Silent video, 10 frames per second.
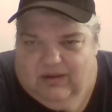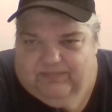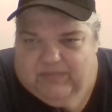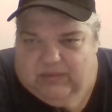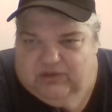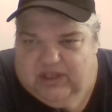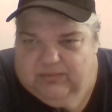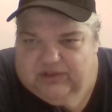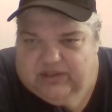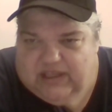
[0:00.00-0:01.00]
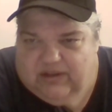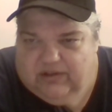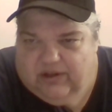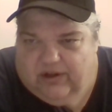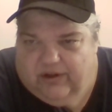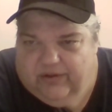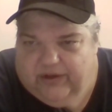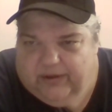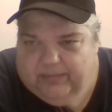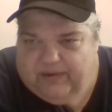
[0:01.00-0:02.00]
MGM shut down all
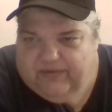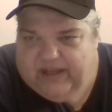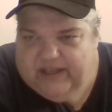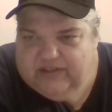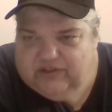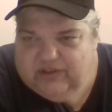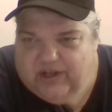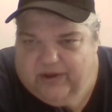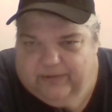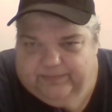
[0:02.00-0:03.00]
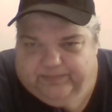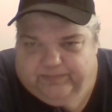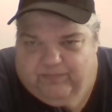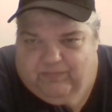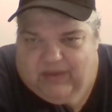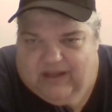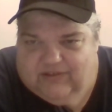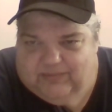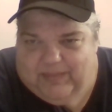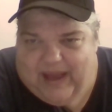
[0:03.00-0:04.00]
their buffets, you know.
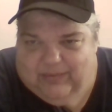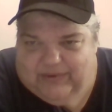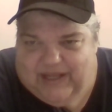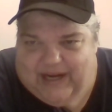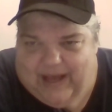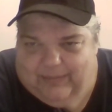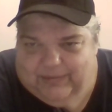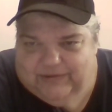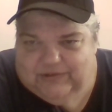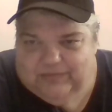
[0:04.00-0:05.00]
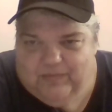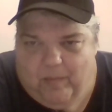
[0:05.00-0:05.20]
It's bad when that happens.